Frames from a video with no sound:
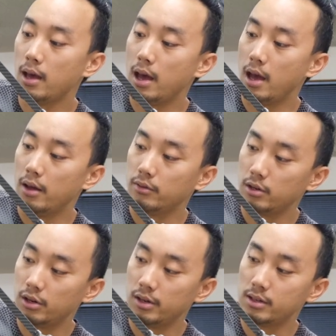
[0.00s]
And
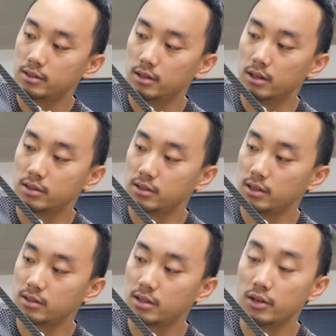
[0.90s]
here is the
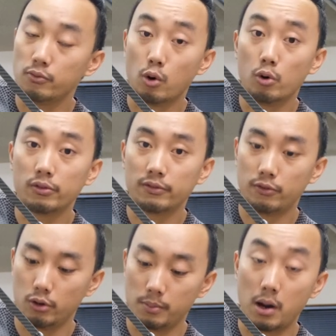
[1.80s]
sixteen volt
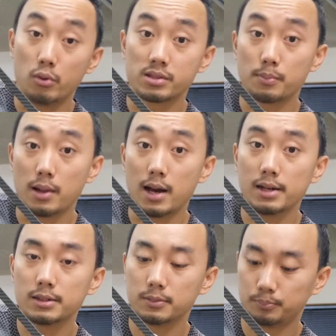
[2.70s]
for the power supply.